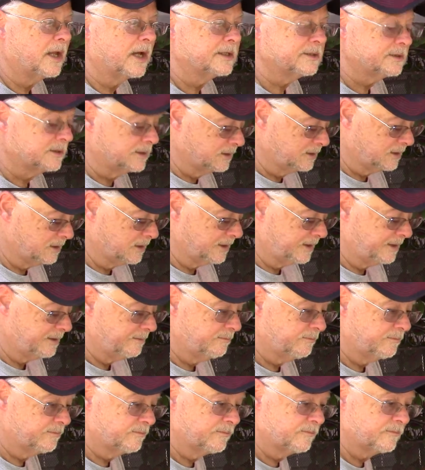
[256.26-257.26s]
Nice and
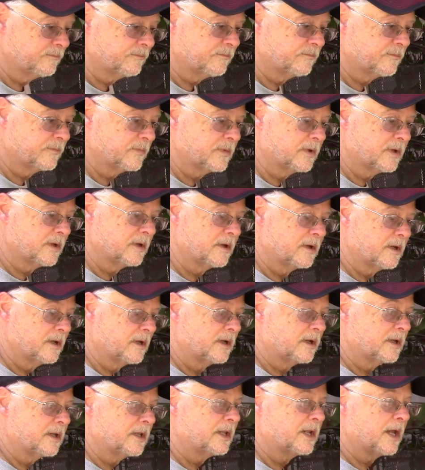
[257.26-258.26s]
clean.
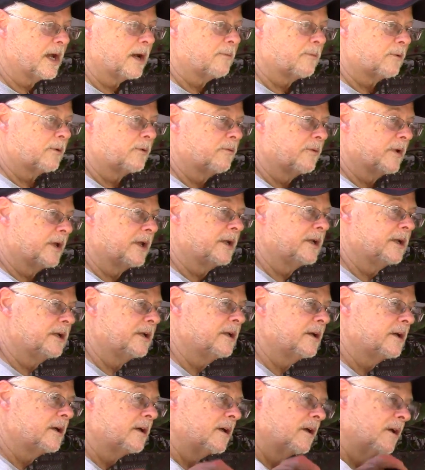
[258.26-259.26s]
Now we're
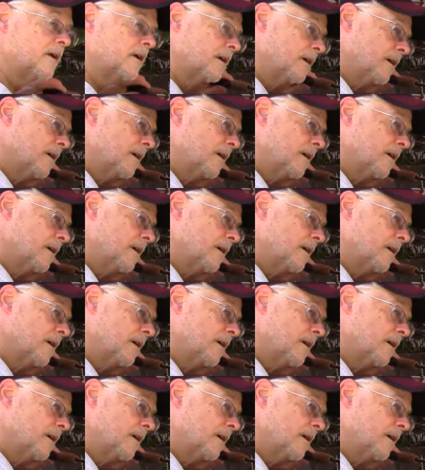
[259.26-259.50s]
ready to